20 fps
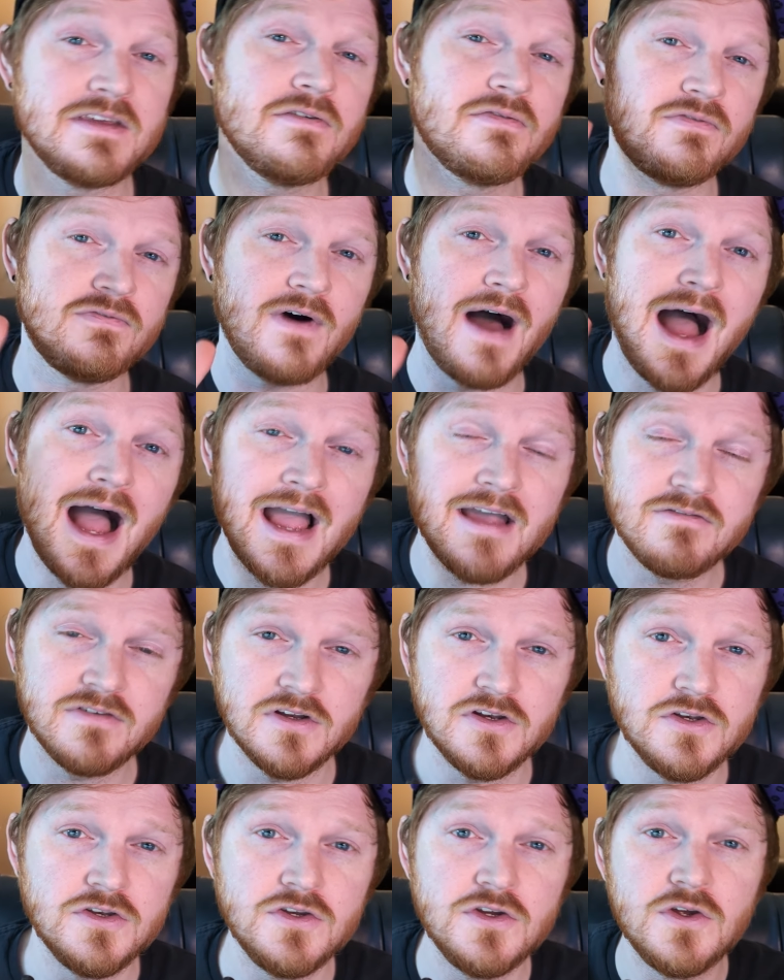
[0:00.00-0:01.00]
the
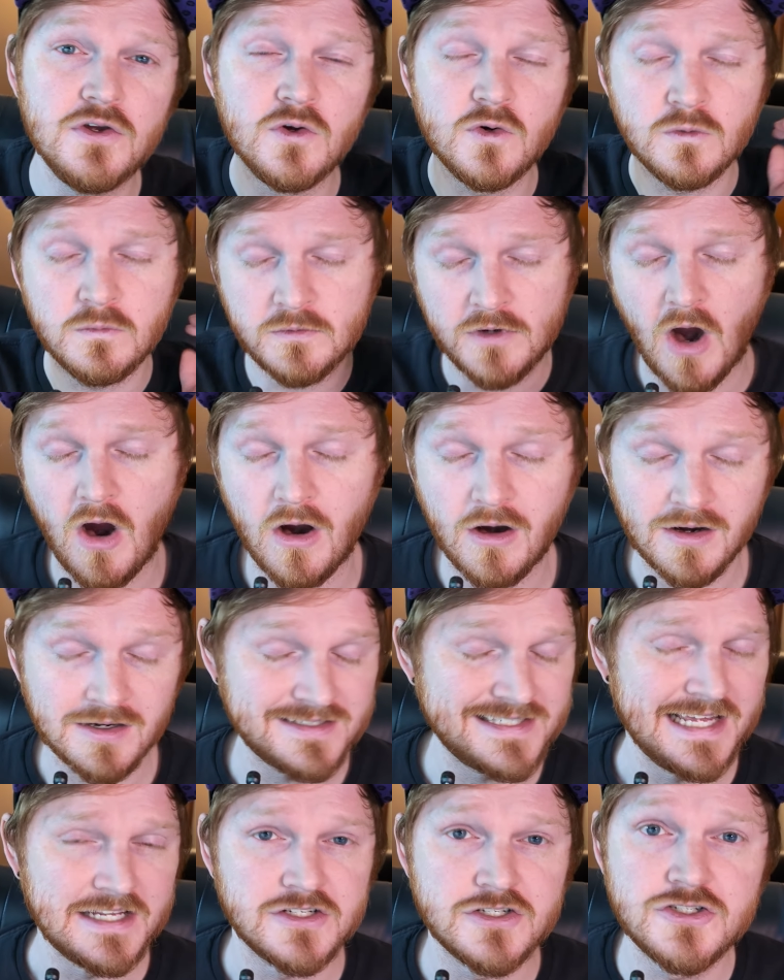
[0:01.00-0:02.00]
5 new
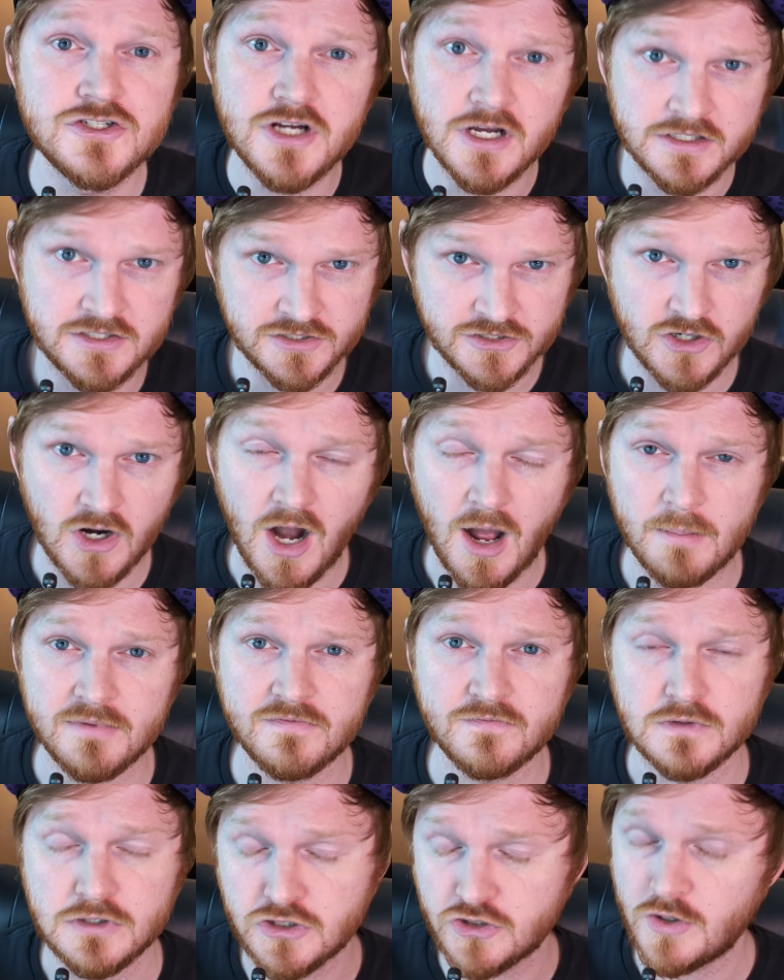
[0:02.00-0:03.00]
cards that just
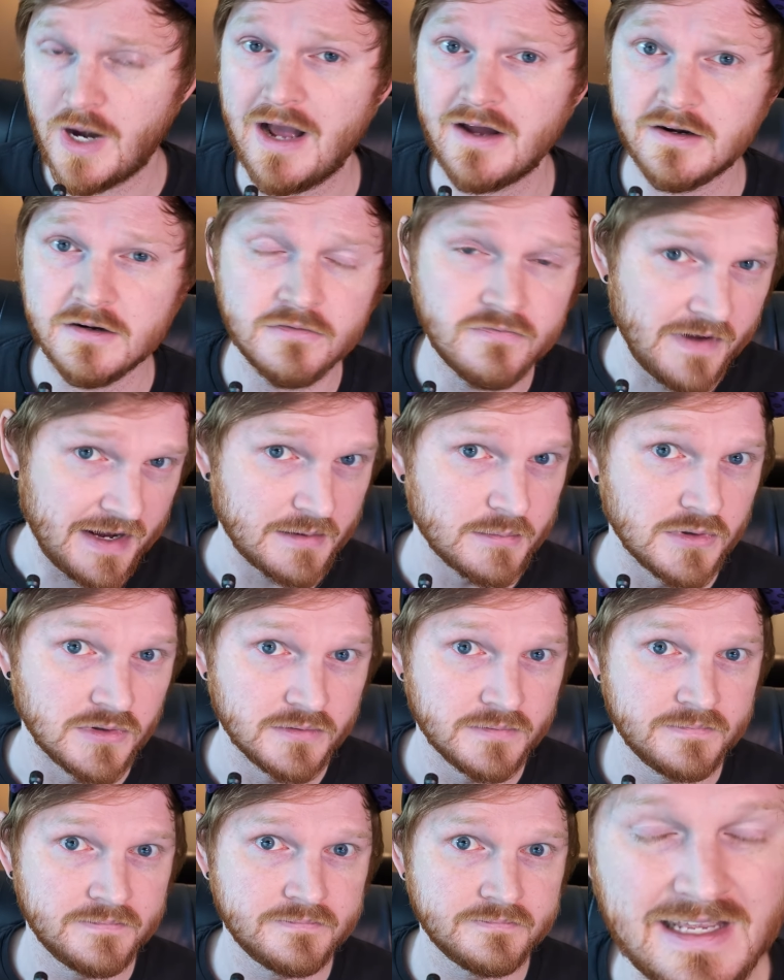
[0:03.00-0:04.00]
dropped for Shrouded
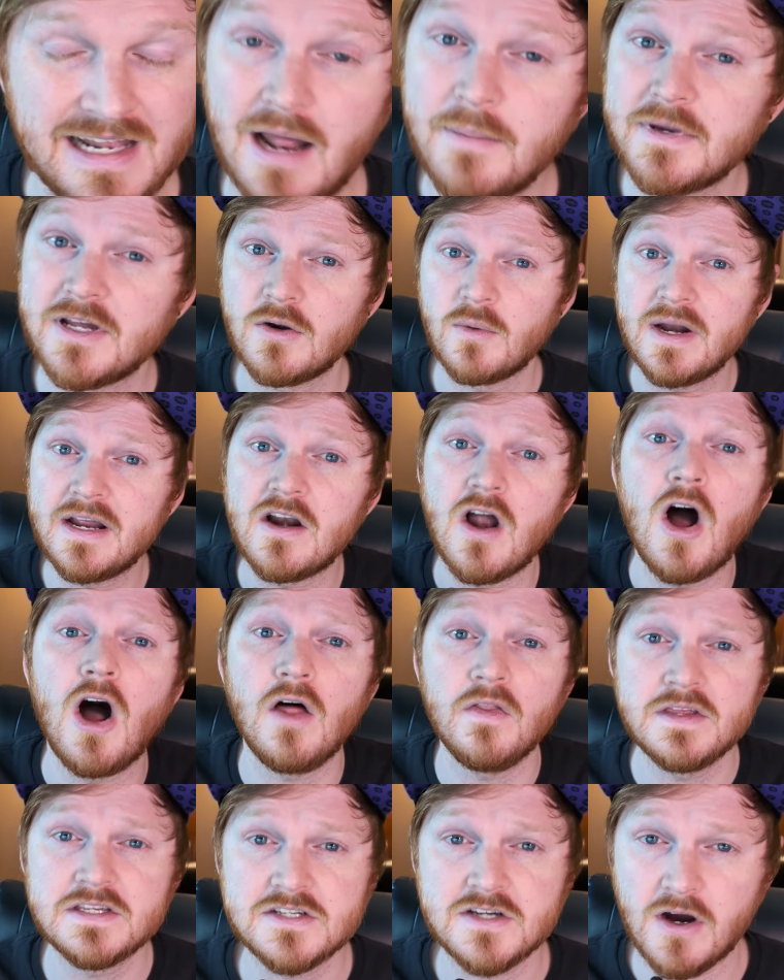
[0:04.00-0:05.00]
Fable. And I'm going to rate
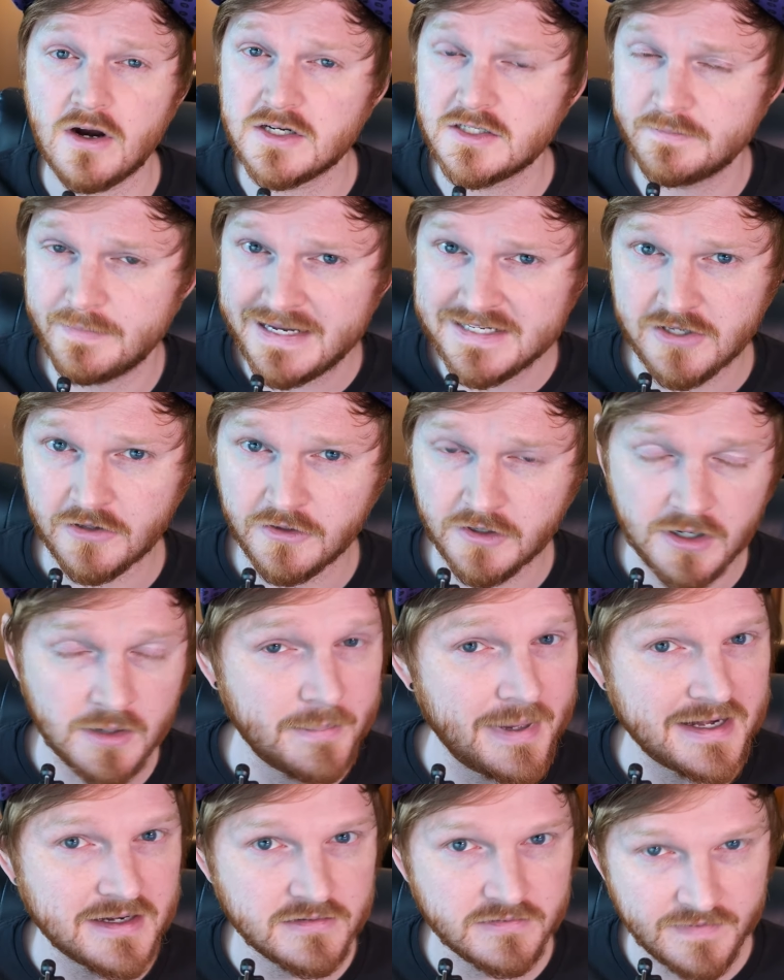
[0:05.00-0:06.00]
all these cards based on their
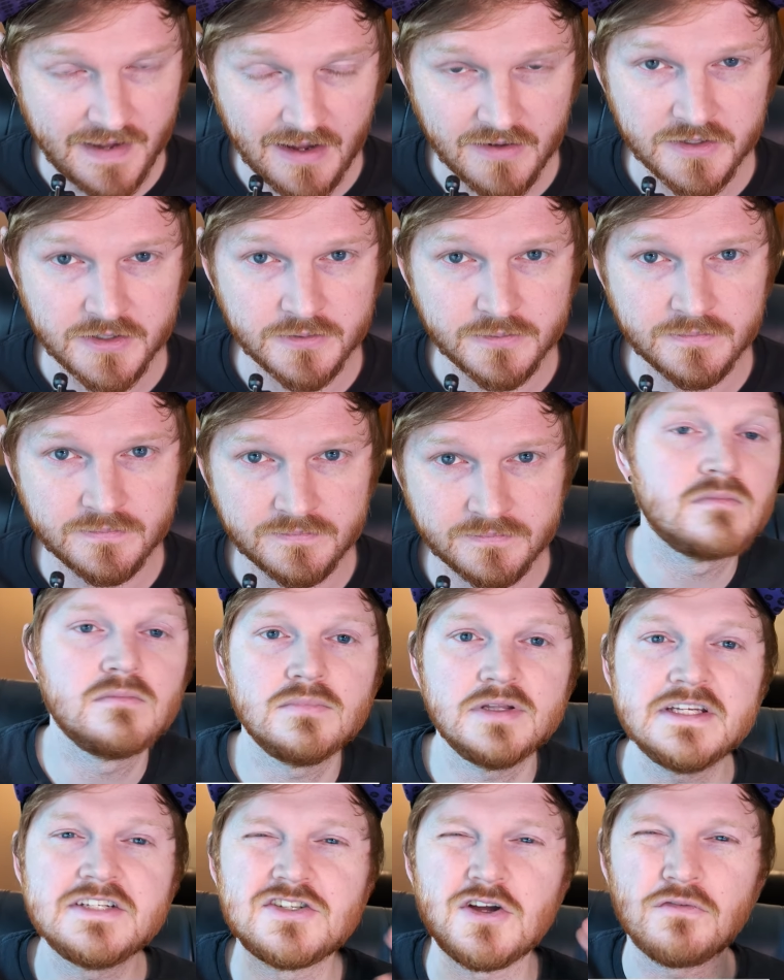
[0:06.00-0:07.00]
competitive value.
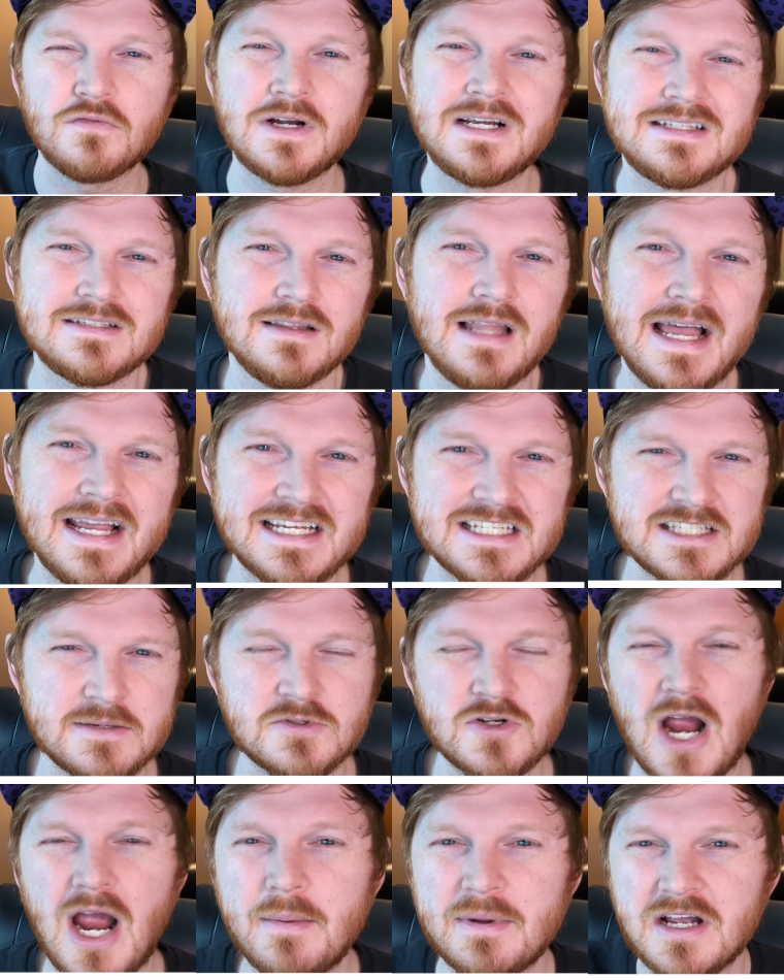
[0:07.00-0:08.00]
Please don't forget to like and
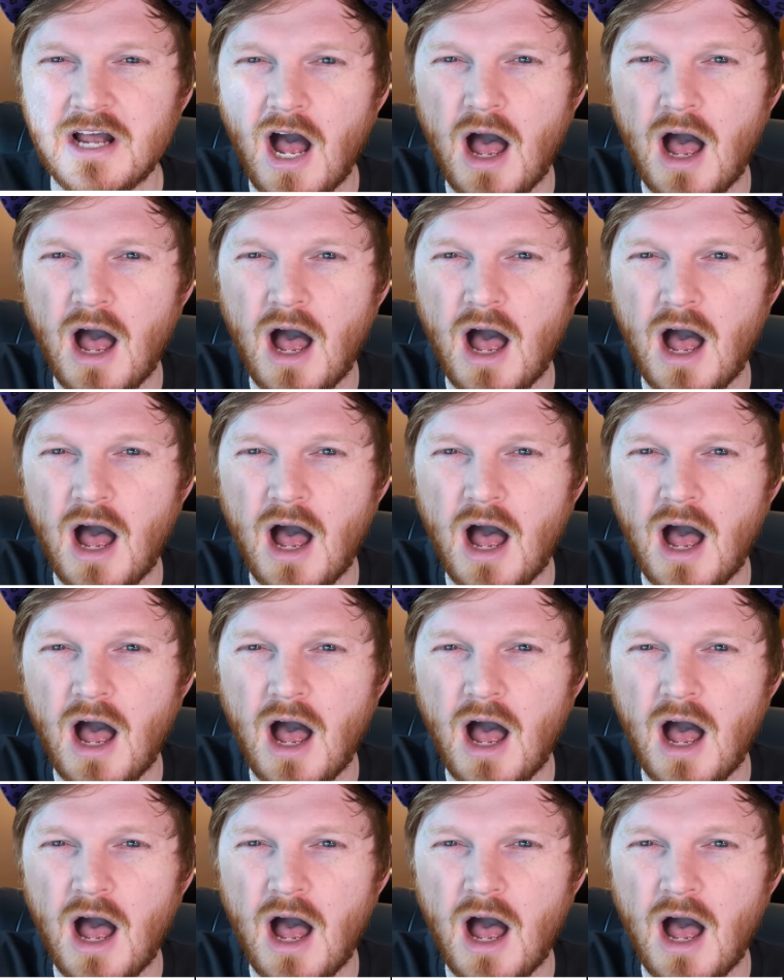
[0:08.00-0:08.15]
subscribe and